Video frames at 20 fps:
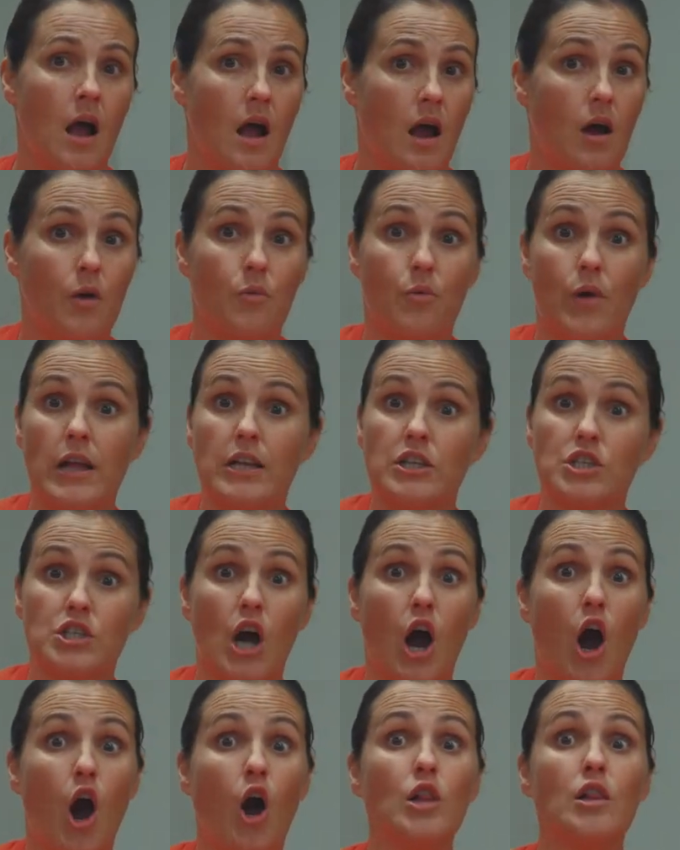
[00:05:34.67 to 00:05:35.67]
Arrange
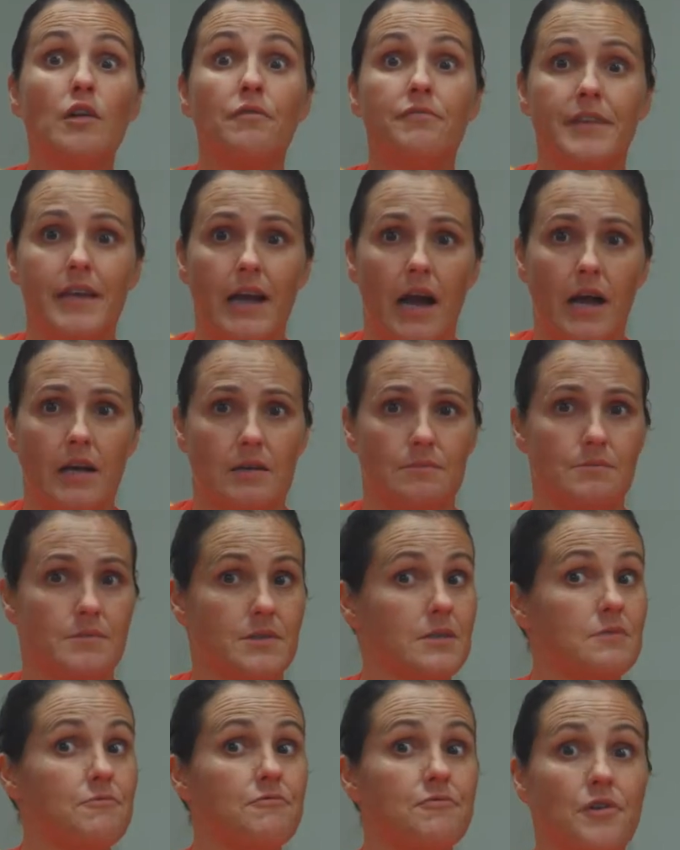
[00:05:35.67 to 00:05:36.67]
all of the items
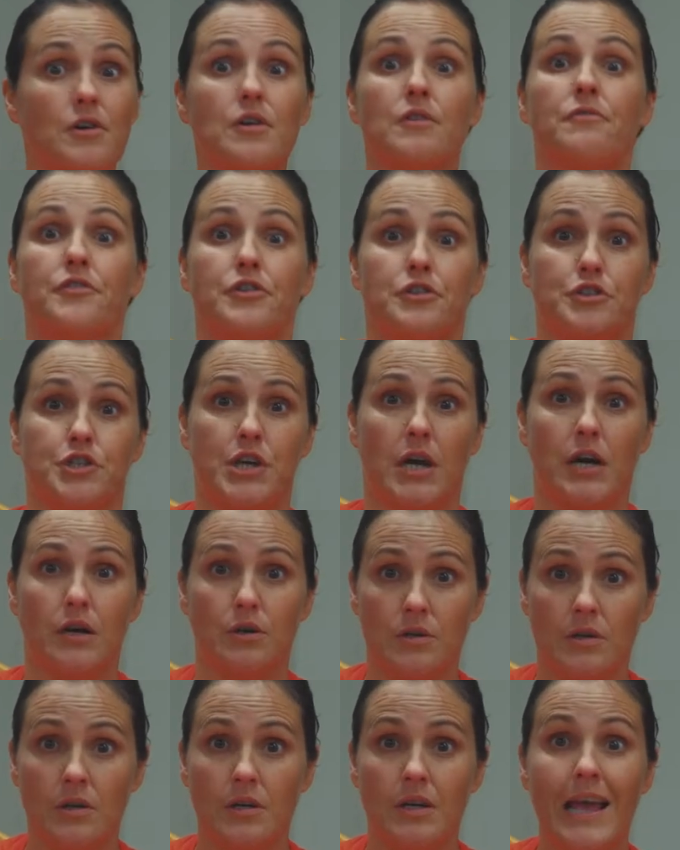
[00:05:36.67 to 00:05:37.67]
in front of your
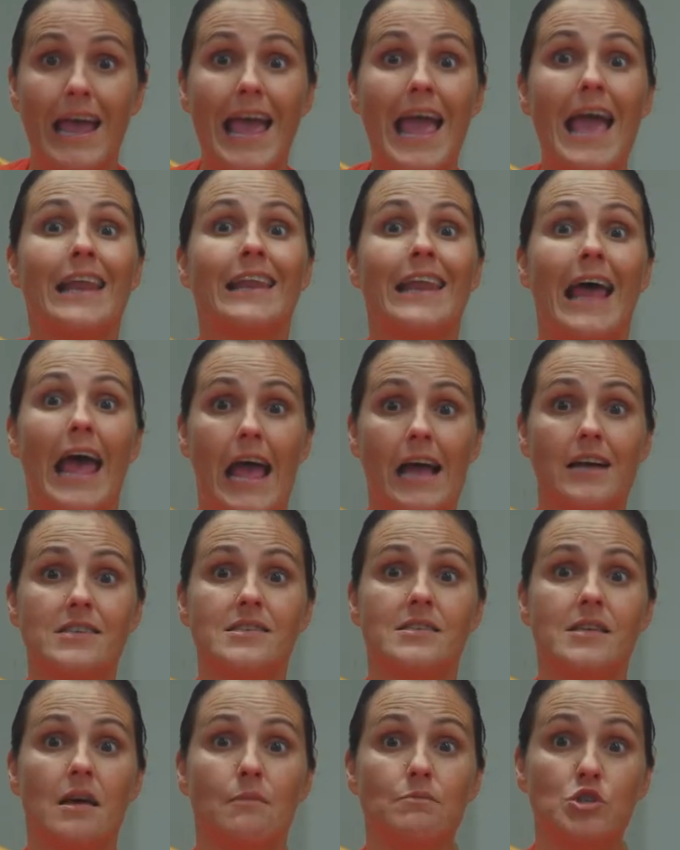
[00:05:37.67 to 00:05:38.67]
child and
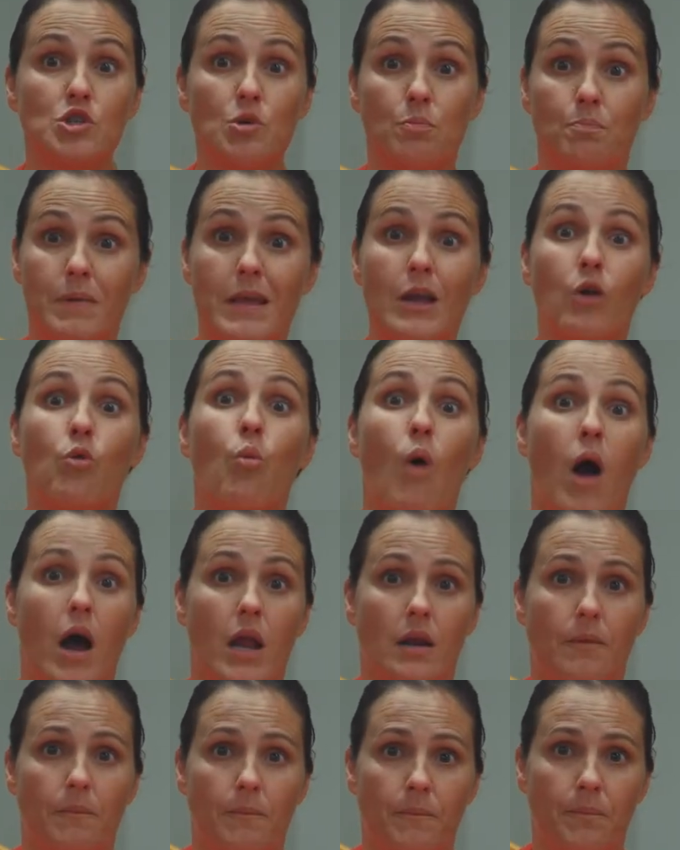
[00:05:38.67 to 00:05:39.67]
ask them to pick one.